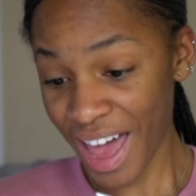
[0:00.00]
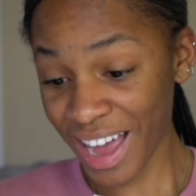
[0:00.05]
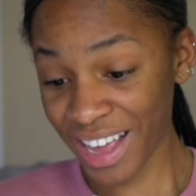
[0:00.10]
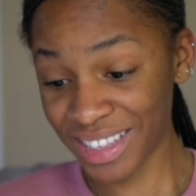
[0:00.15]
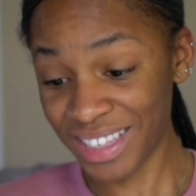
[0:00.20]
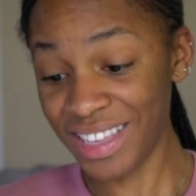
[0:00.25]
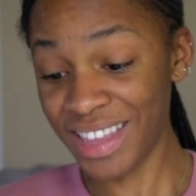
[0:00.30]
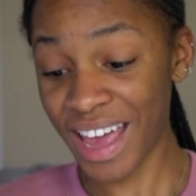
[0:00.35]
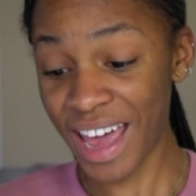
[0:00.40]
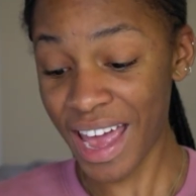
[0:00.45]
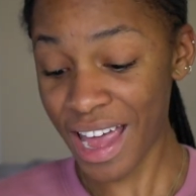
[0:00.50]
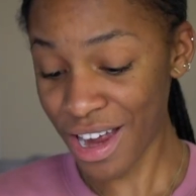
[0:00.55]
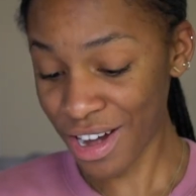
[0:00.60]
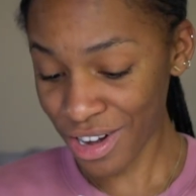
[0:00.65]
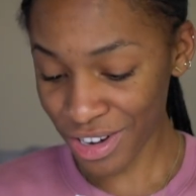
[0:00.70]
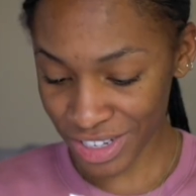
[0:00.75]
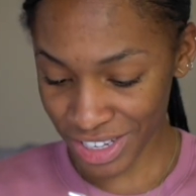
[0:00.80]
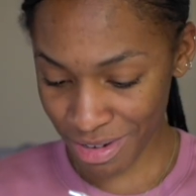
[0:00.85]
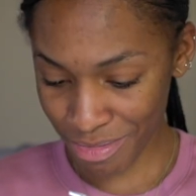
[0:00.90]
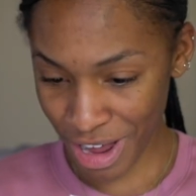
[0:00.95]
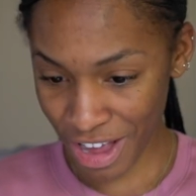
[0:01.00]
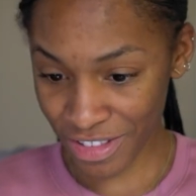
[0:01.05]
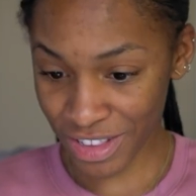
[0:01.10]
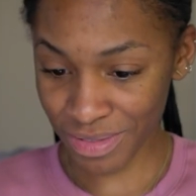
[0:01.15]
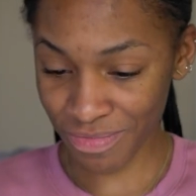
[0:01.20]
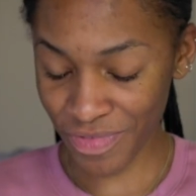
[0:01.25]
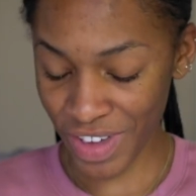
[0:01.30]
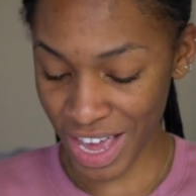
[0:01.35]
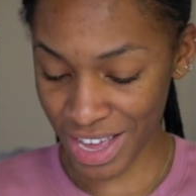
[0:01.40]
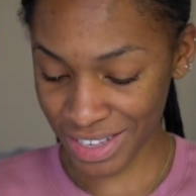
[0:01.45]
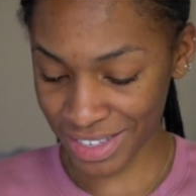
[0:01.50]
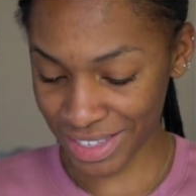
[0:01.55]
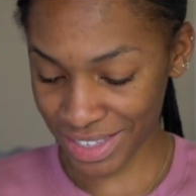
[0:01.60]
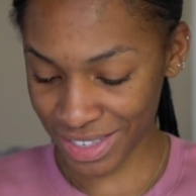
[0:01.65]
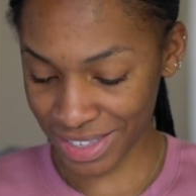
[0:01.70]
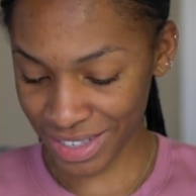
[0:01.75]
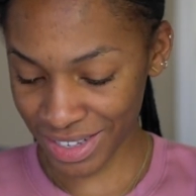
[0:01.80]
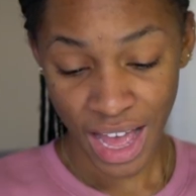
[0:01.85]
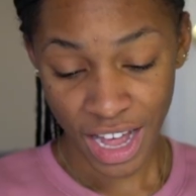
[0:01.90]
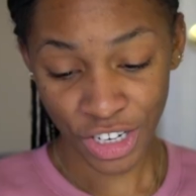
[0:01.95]
I can see the hairs in my
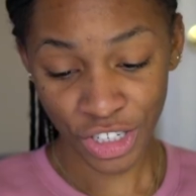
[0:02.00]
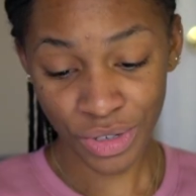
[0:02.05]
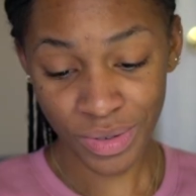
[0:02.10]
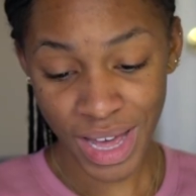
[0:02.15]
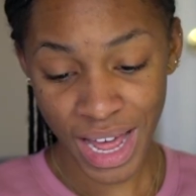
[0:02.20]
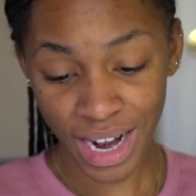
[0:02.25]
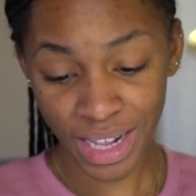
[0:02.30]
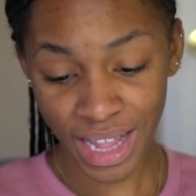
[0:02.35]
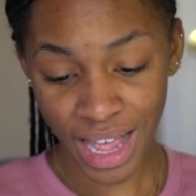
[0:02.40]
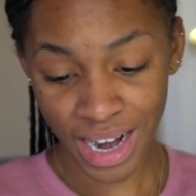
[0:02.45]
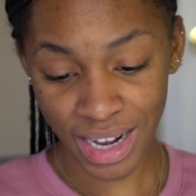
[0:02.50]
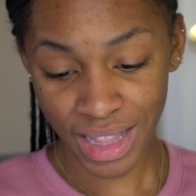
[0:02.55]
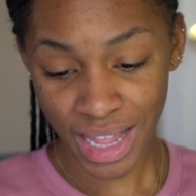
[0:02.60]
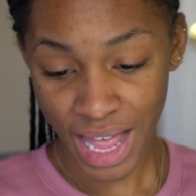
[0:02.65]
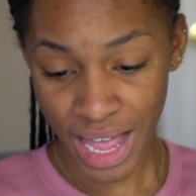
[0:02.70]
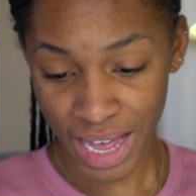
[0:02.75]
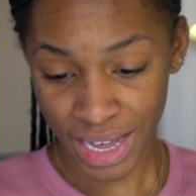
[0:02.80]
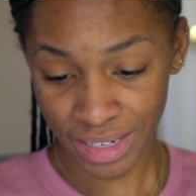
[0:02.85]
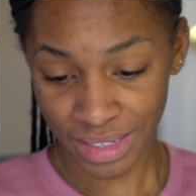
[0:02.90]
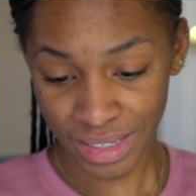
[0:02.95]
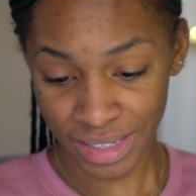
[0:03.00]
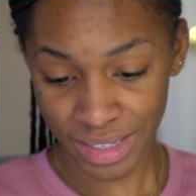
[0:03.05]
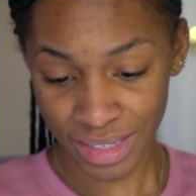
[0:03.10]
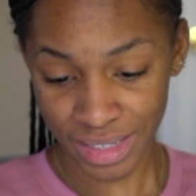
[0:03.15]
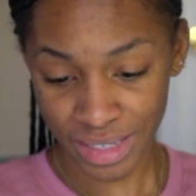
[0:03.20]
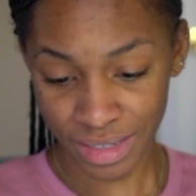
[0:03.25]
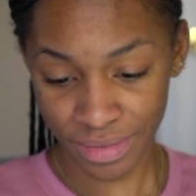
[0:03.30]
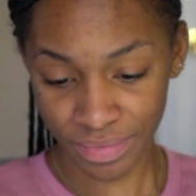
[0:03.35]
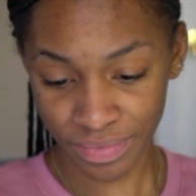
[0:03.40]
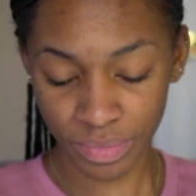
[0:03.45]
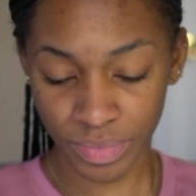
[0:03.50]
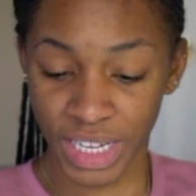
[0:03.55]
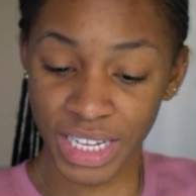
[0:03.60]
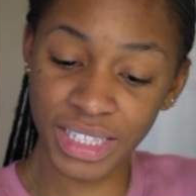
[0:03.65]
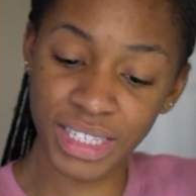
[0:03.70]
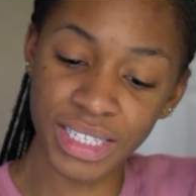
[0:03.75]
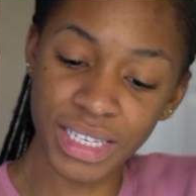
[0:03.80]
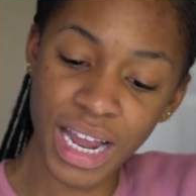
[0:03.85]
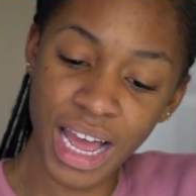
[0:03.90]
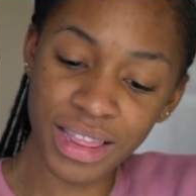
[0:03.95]
face. I do got a lot of lines.
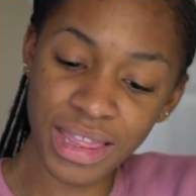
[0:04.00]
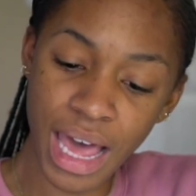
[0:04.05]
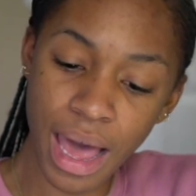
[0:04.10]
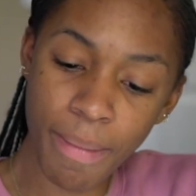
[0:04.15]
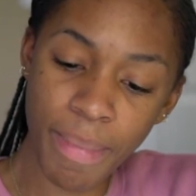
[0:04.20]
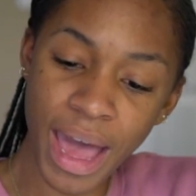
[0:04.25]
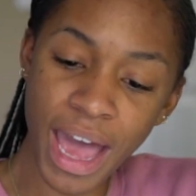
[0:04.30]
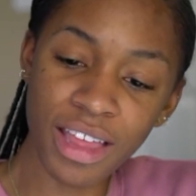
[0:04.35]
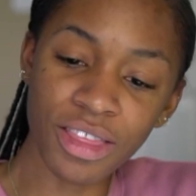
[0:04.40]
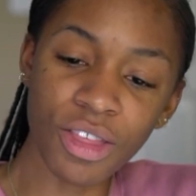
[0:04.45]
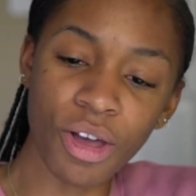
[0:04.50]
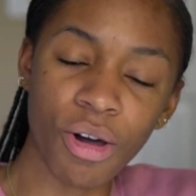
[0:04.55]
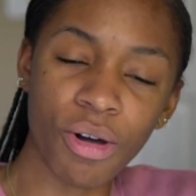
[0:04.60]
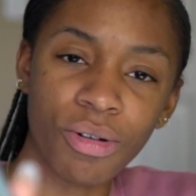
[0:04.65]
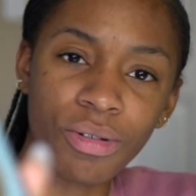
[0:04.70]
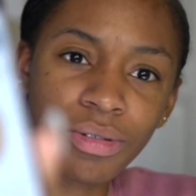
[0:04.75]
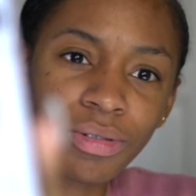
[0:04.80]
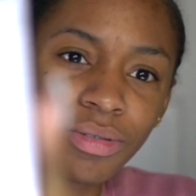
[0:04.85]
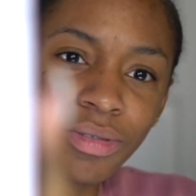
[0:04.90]
It's not that bad though.